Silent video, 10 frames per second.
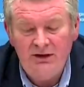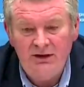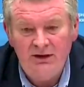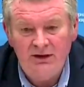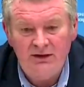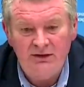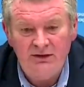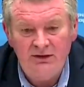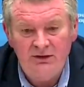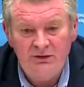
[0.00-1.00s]
uh,
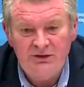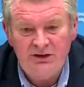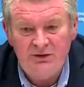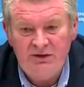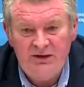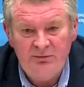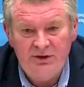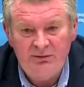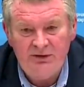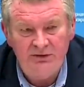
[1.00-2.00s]
at uh, losing a
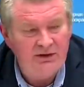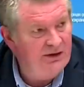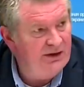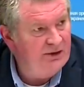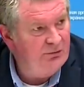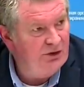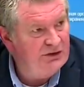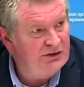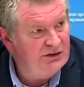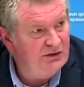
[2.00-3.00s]
million people in nine
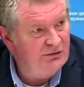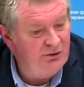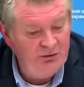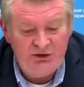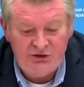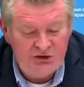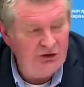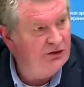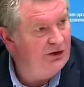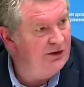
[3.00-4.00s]
months, and then we
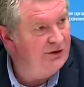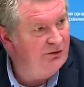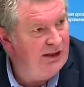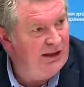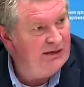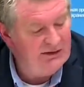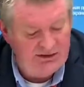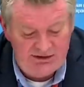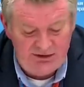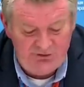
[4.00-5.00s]
just look at the
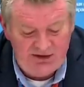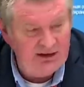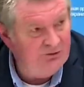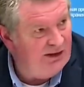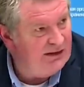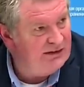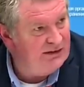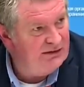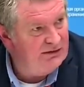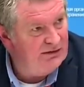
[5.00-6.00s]
realities of getting
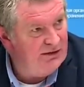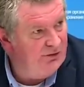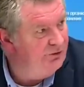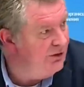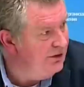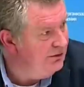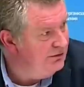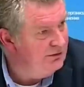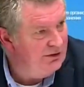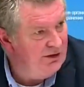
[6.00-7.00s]
vaccine out
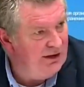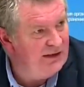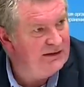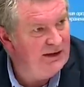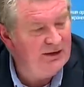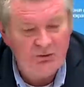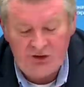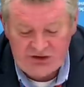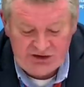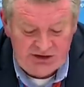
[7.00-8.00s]
there in the next nine
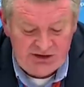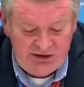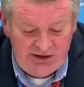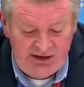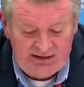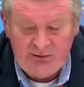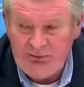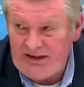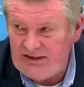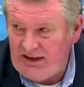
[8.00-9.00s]
months.
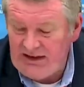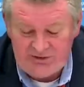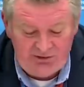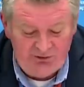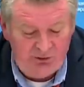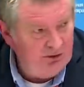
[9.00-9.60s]
It's a big task for